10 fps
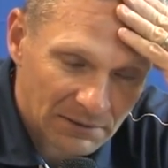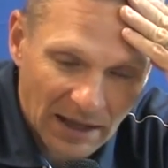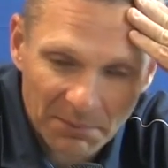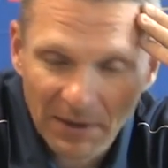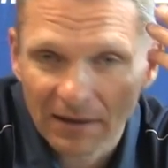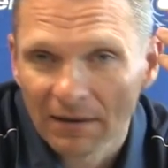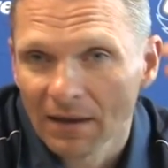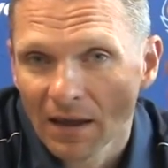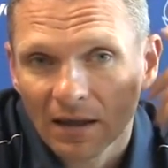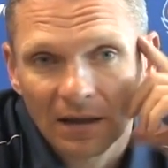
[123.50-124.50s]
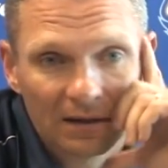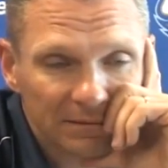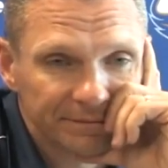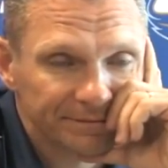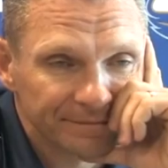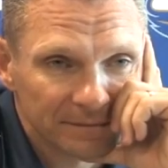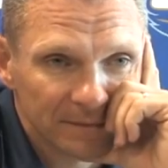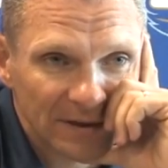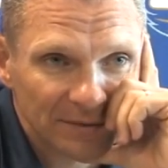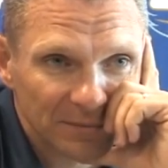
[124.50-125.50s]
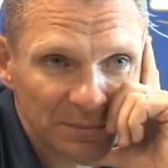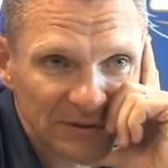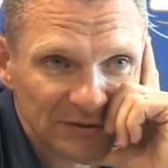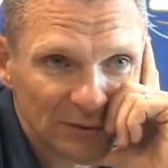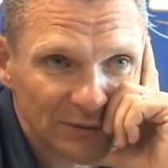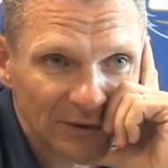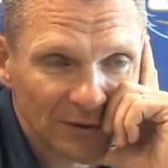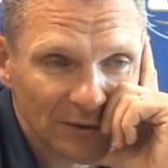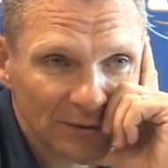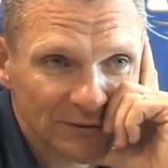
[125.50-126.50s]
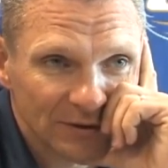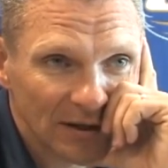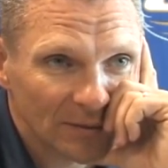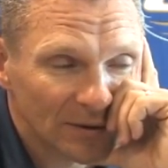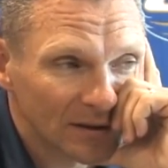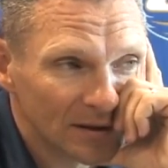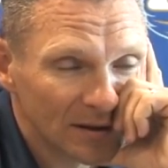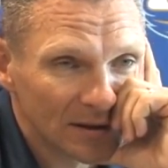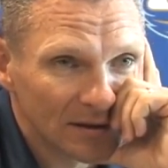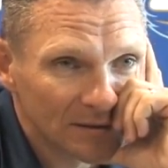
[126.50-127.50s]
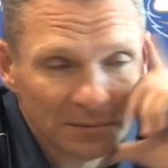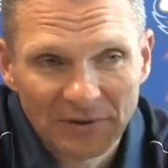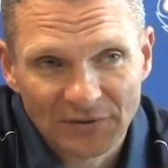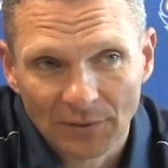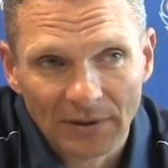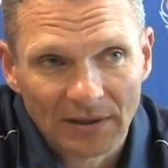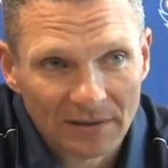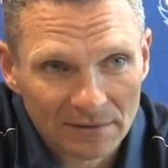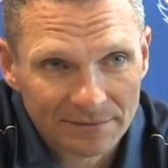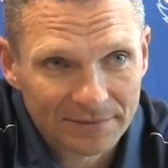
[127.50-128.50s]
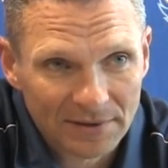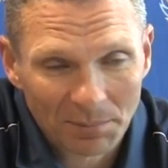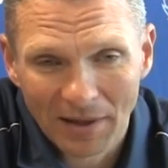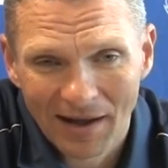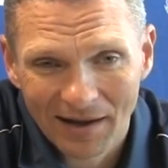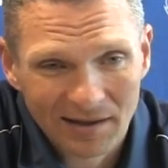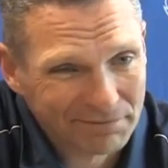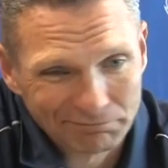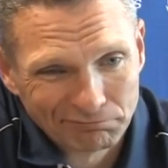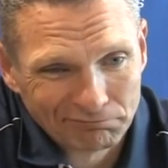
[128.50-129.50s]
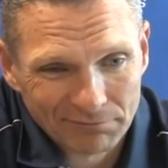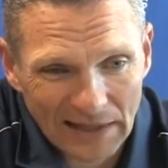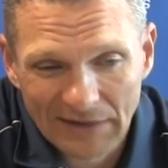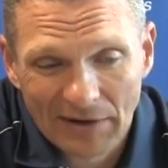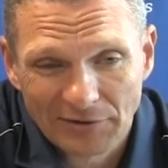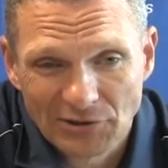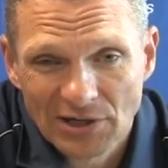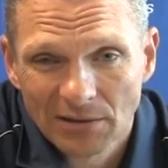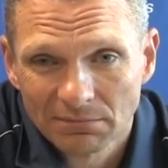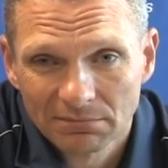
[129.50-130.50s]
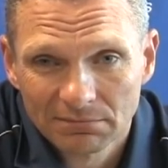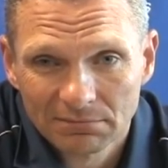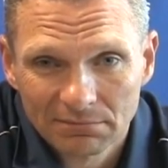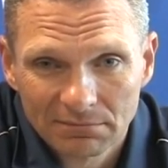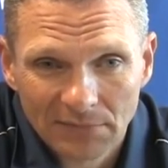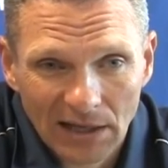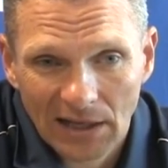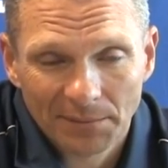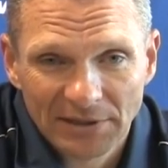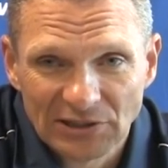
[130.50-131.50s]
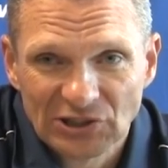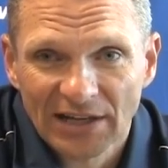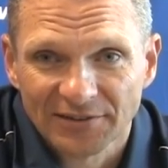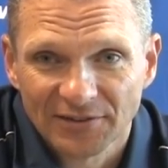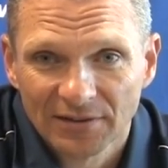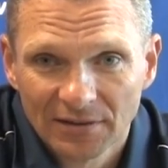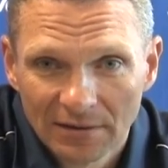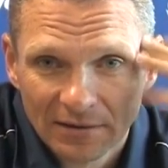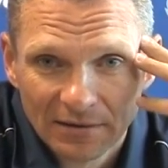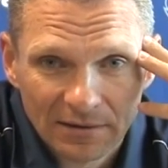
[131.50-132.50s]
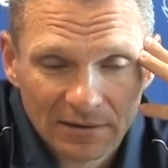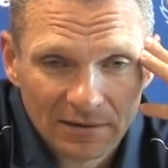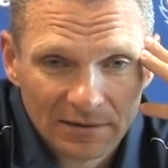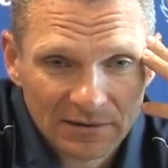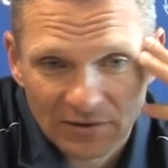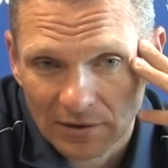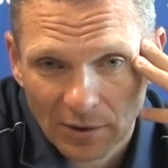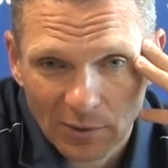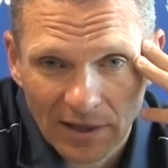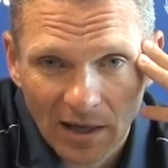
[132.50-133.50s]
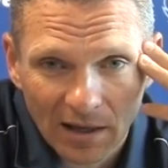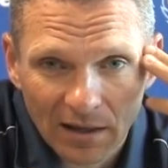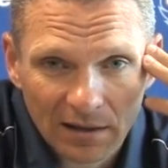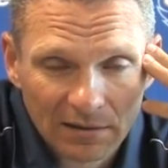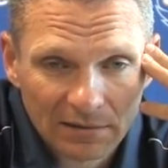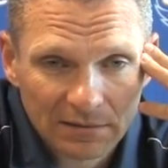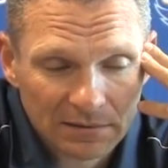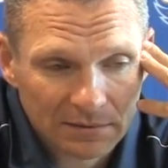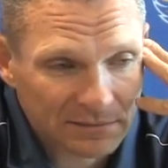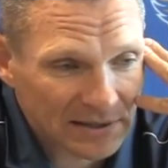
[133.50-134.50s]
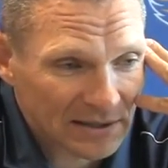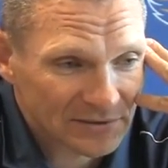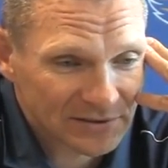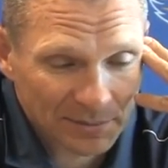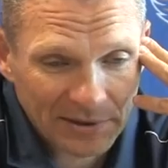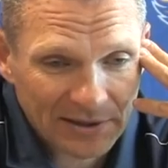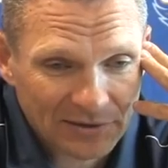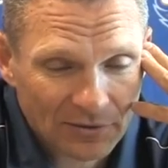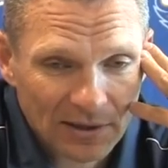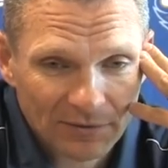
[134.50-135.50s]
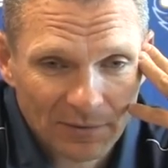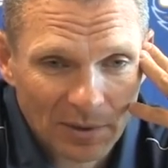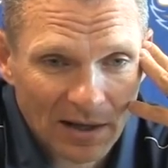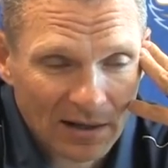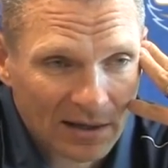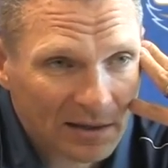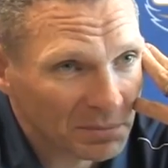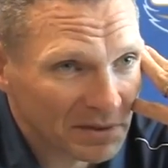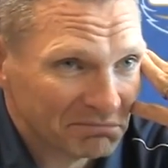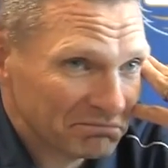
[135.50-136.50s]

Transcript: can't make a kick. We had missed two field goals, and the other one we missed three. The block, they didn't even have to jump. It hit him in the chest. Just a low kick. I mean, somebody gets credit for blocking it, but